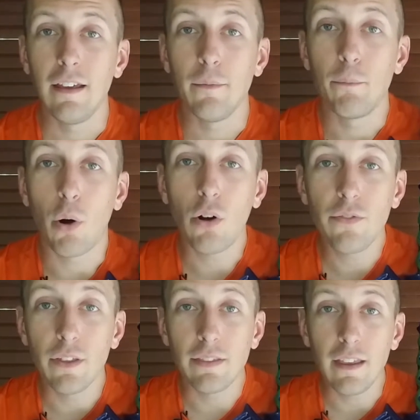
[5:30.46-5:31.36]
part of
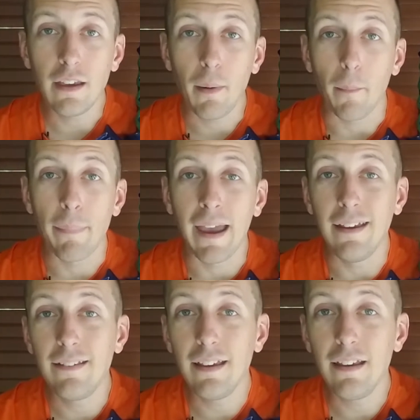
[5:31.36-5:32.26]
the thing about
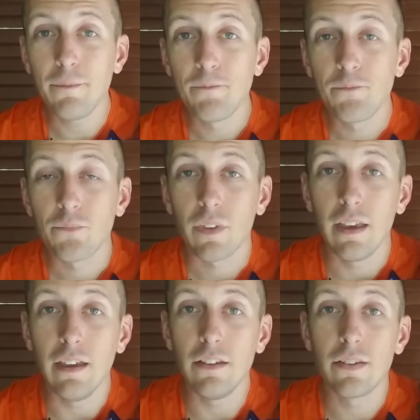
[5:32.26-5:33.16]
pacing
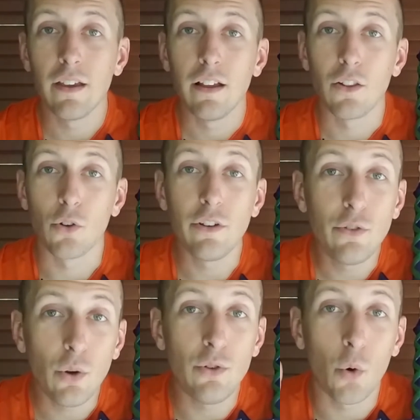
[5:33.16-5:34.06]
is learning to
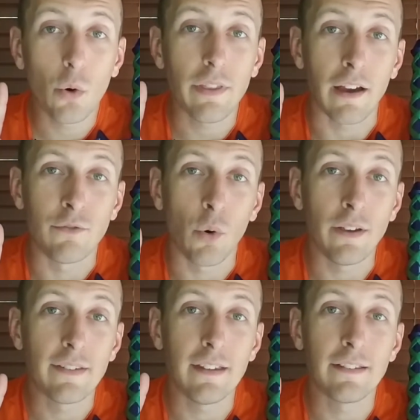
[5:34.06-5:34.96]
ignore that voice
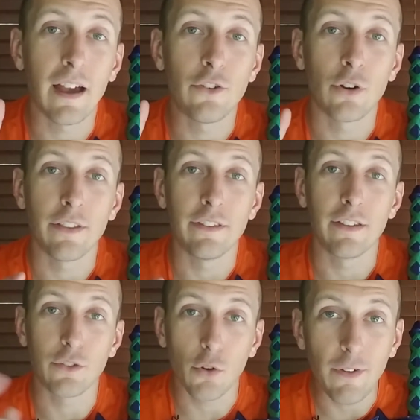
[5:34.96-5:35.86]
inside your head that says,
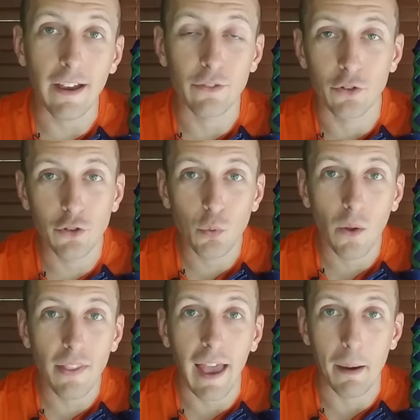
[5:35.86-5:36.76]
go faster, it's just one
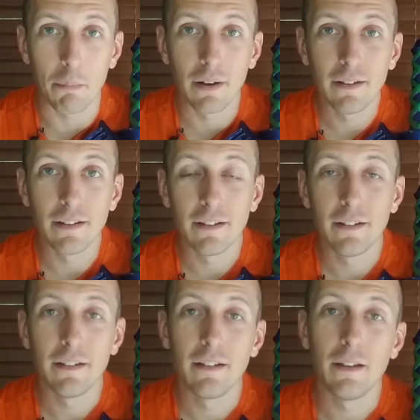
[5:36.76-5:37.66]
lap.
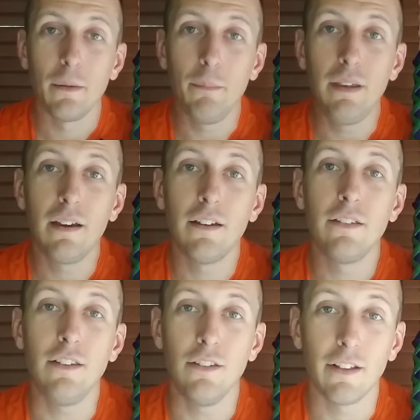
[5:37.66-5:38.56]
Because,
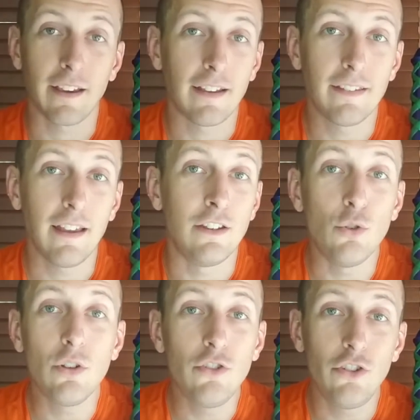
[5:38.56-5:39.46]
like I said, you
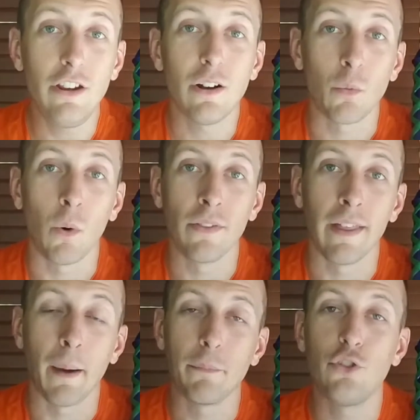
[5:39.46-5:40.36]
can cheat on one
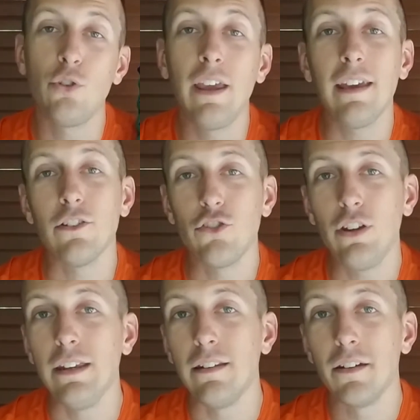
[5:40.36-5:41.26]
lap, but you can't
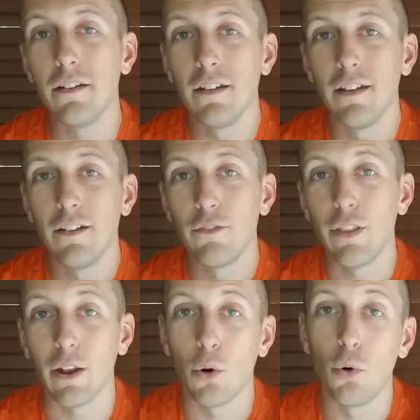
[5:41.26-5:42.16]
cheat for
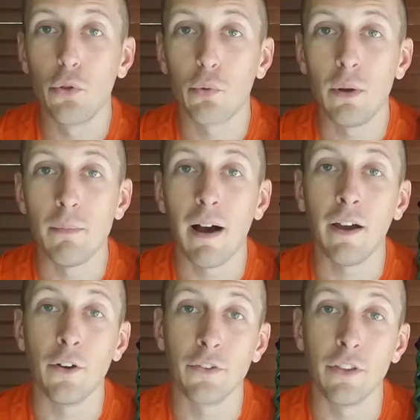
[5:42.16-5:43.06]
that whole 3
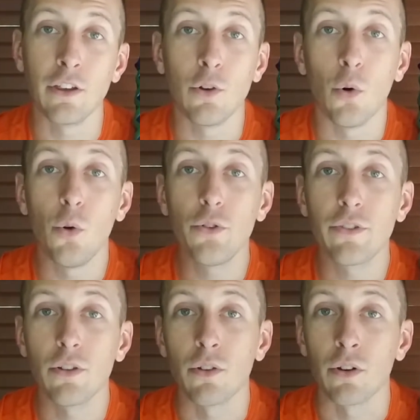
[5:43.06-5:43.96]
miles. And the goal is to
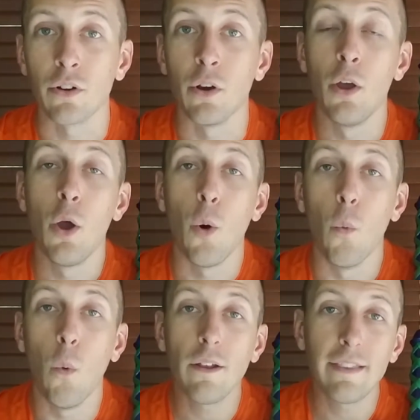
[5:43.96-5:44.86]
learn
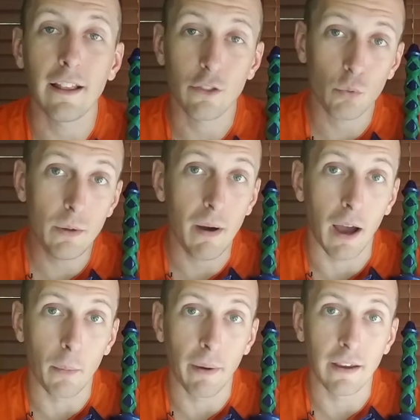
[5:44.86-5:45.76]
what that 3 mile
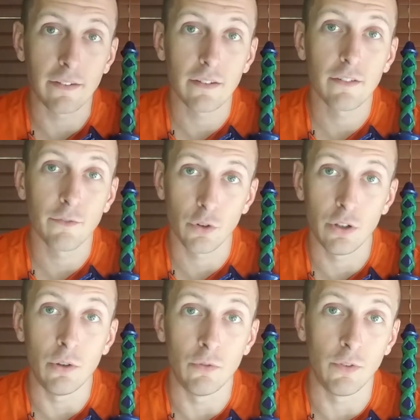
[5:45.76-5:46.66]
pace for
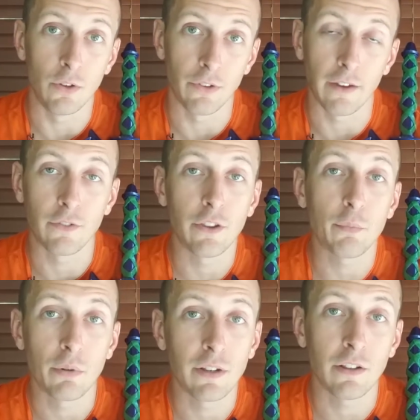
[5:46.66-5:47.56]
you feels like for this
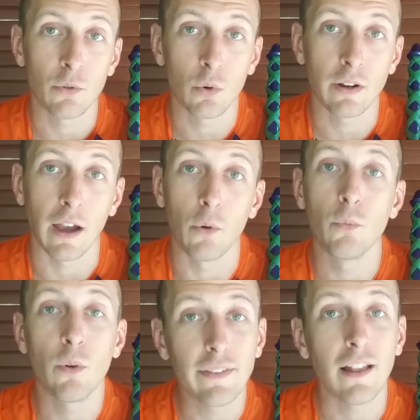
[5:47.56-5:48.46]
particular workout.
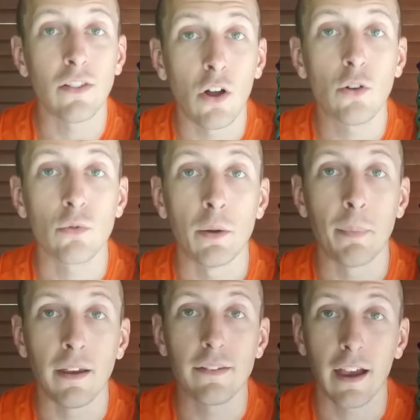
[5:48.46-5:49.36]
What's that long run
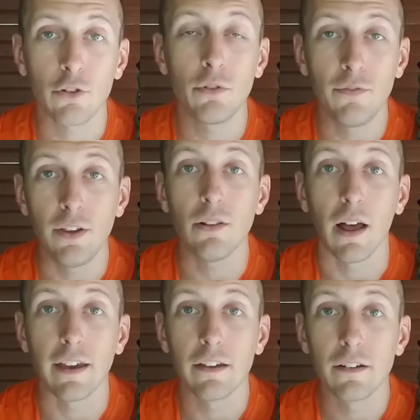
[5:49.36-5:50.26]
pace actually feel like?